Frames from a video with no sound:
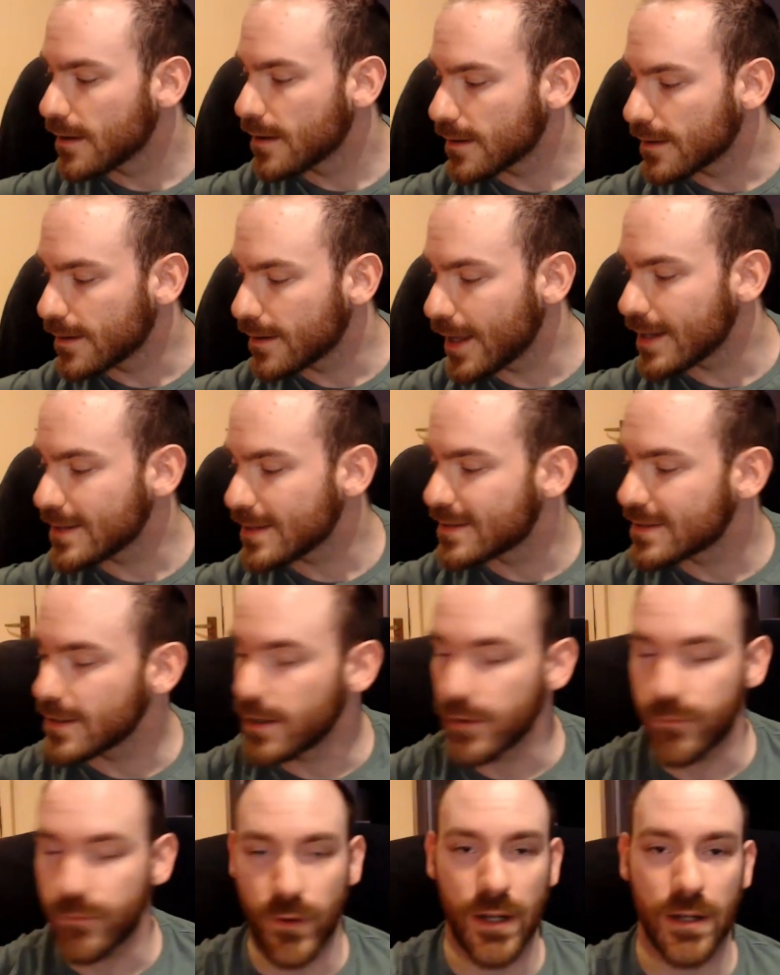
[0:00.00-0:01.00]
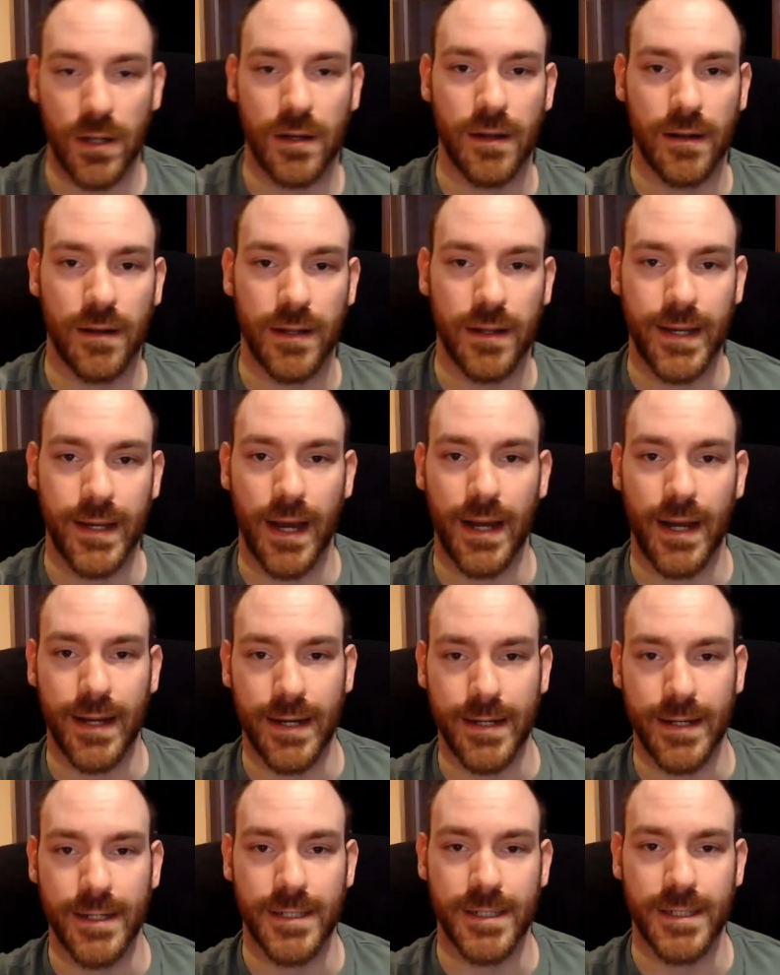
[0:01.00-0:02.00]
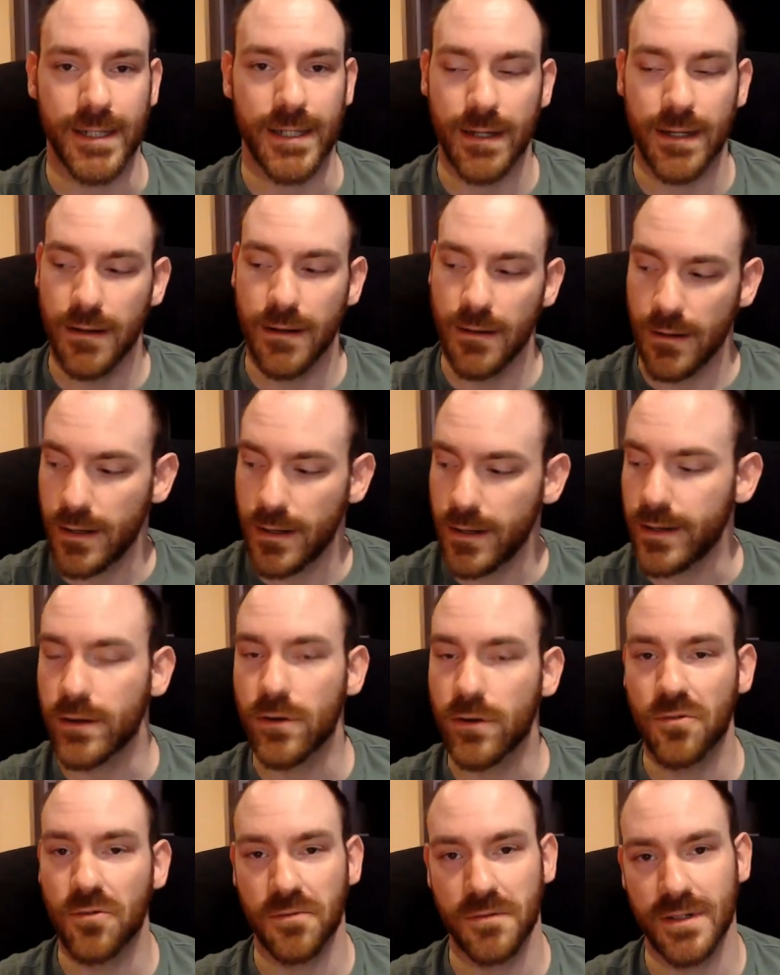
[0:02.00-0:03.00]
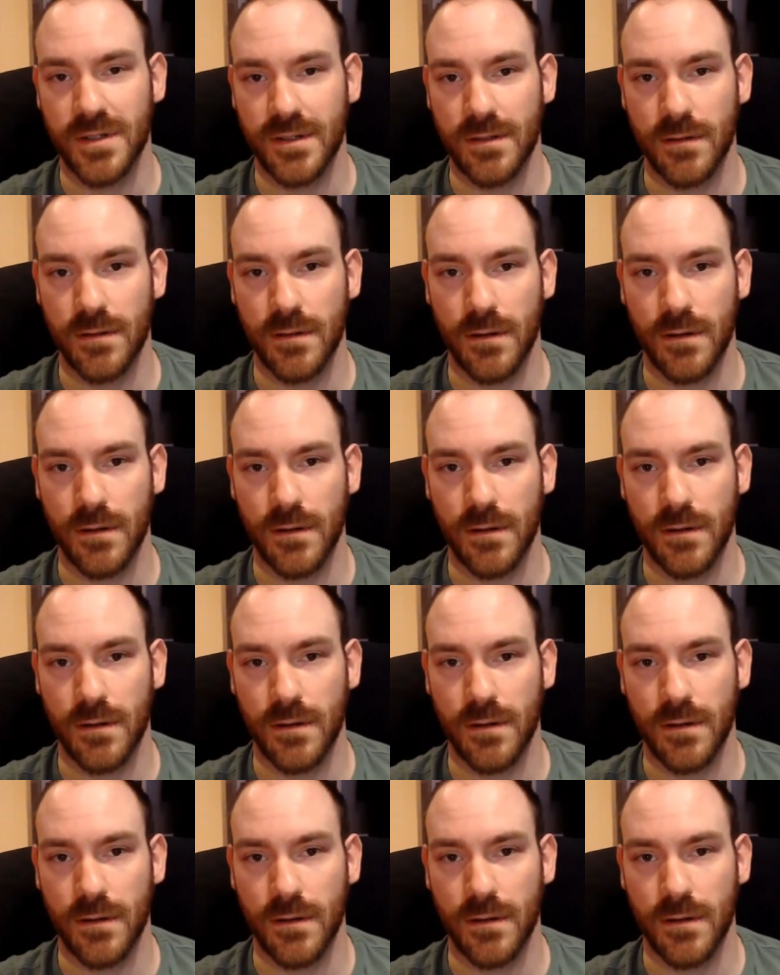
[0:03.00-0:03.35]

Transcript: That's if we look at the Yang energy, he calls